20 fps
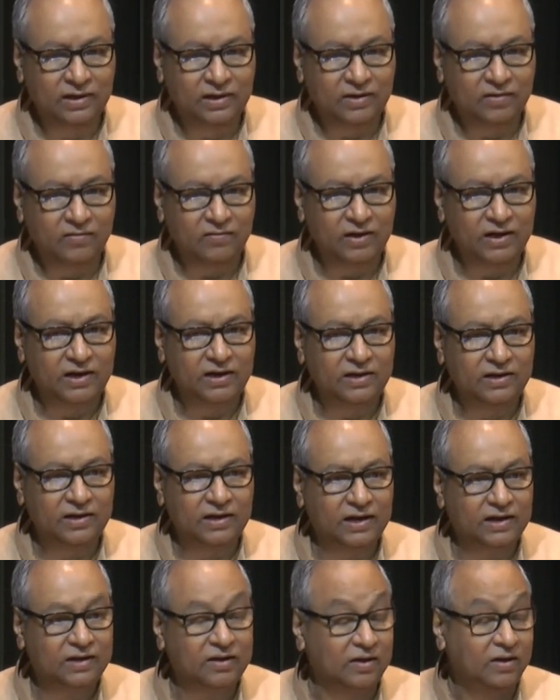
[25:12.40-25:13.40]
saying
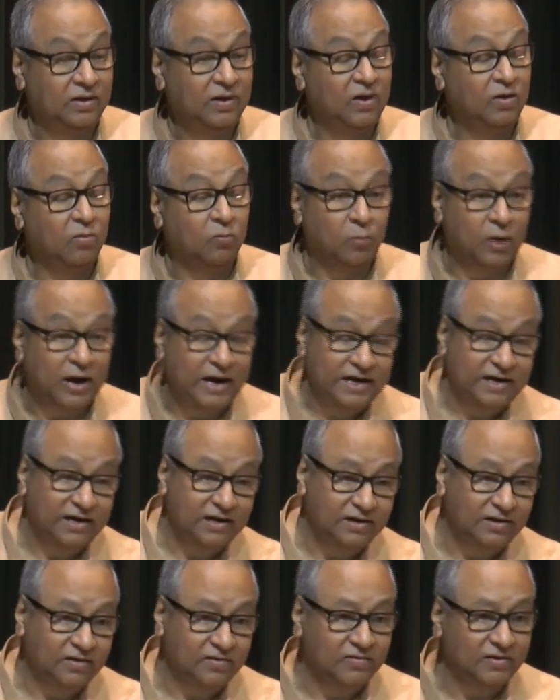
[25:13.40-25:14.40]
that, why
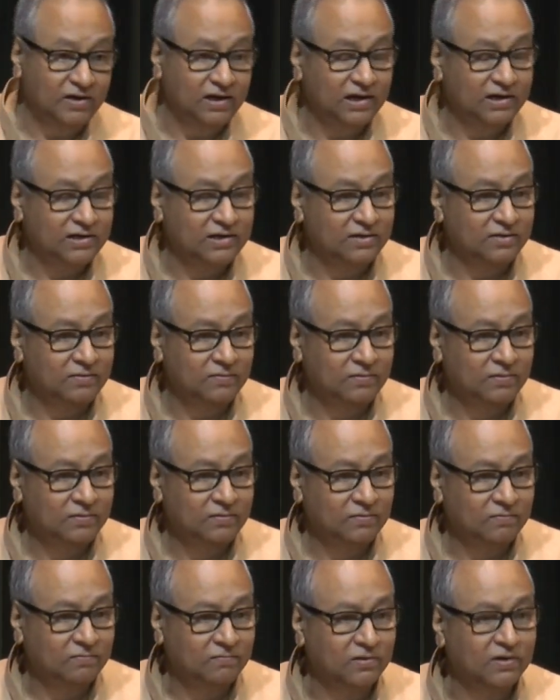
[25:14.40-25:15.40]
did they select?
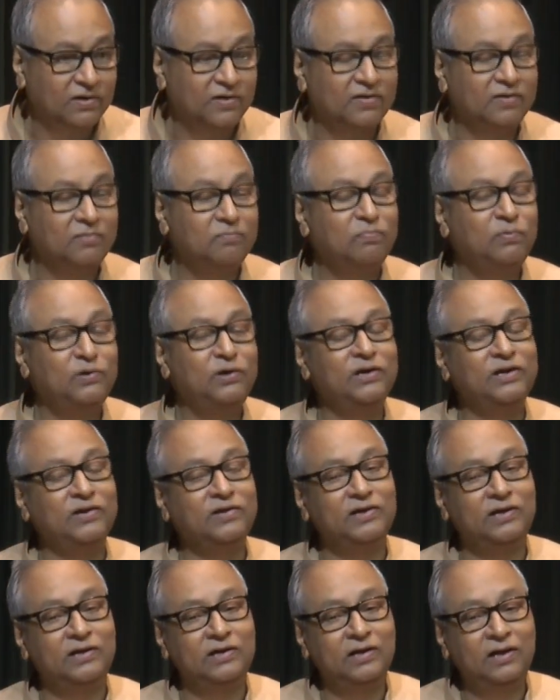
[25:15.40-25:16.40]
For the simple
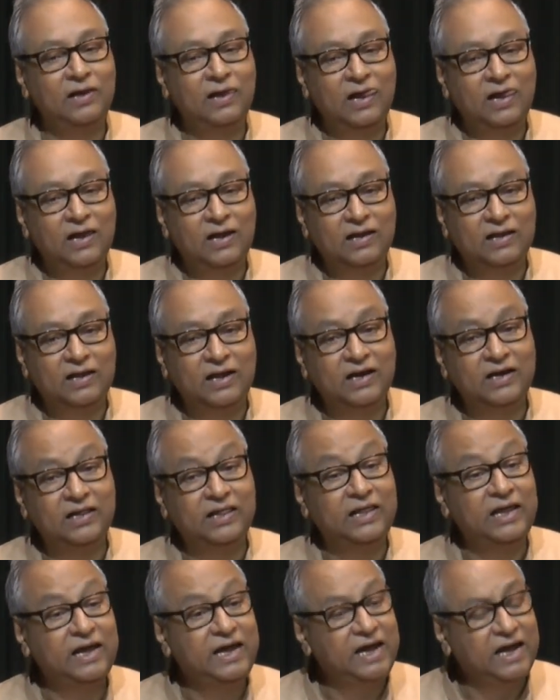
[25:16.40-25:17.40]
reason
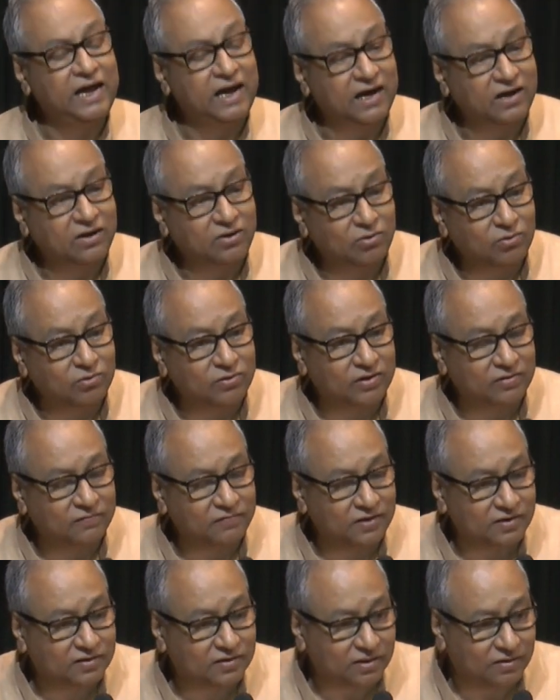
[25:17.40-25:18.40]
that they had no
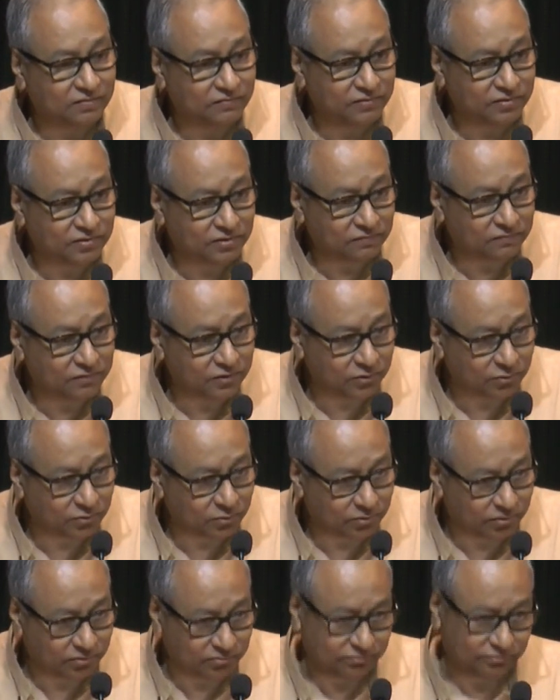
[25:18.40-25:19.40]
civil service of their
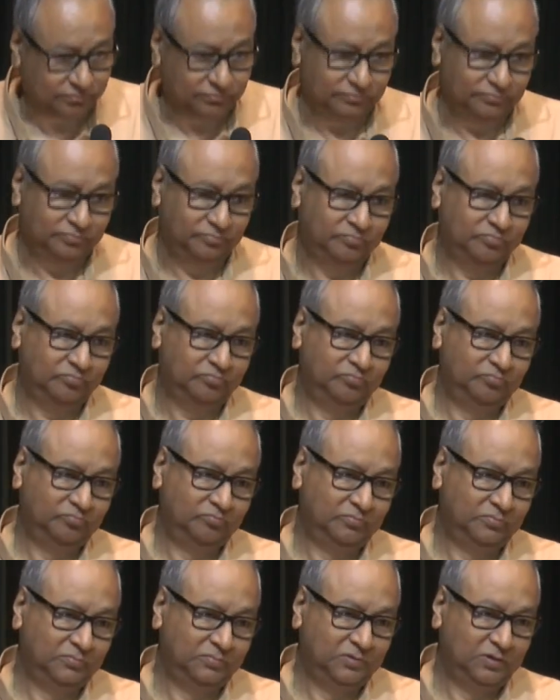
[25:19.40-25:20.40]
own.
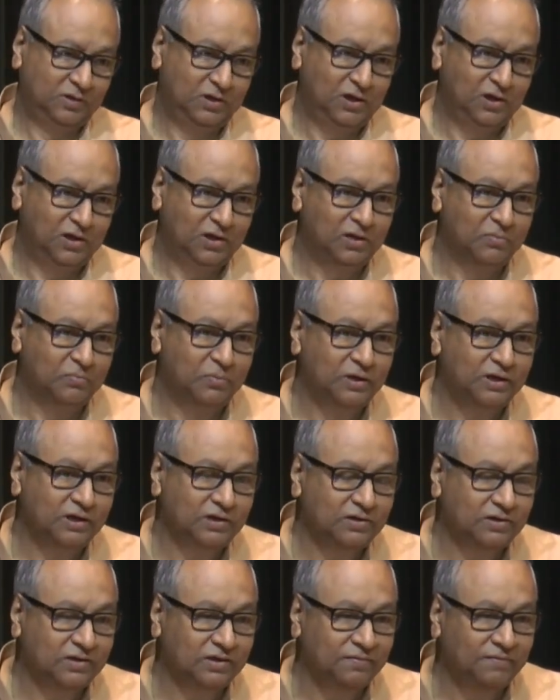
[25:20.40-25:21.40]
The
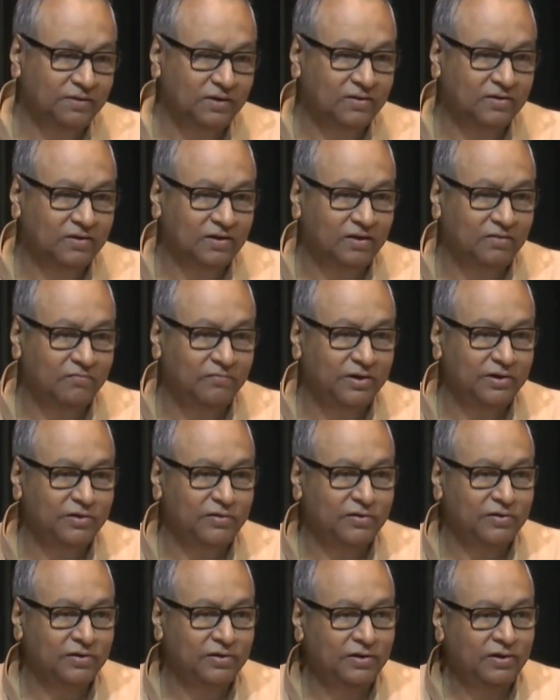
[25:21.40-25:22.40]
British civil
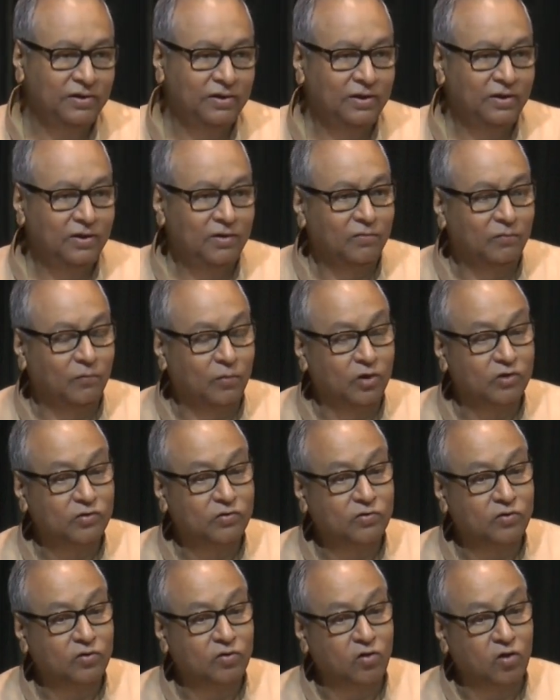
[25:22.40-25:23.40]
service
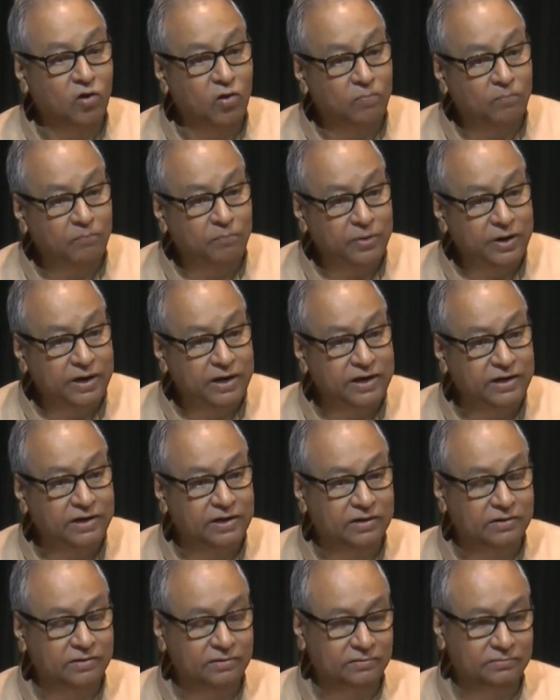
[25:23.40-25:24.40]
was copied